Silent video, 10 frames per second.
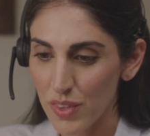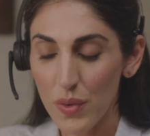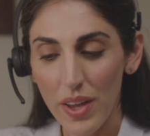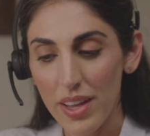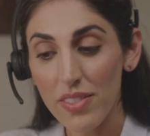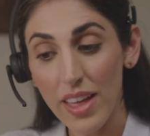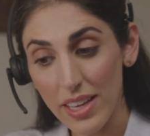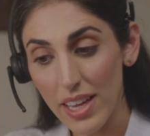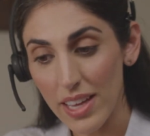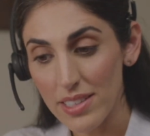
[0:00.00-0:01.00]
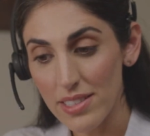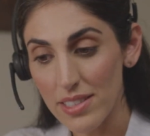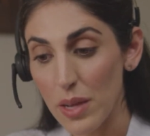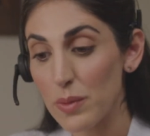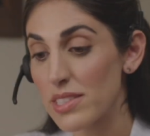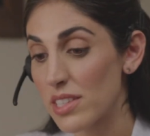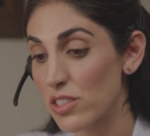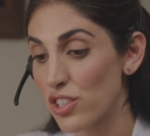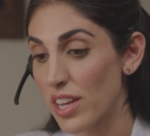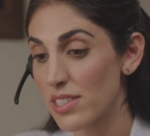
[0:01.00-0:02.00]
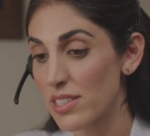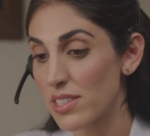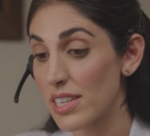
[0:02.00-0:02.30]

Okay, in that case, I would suggest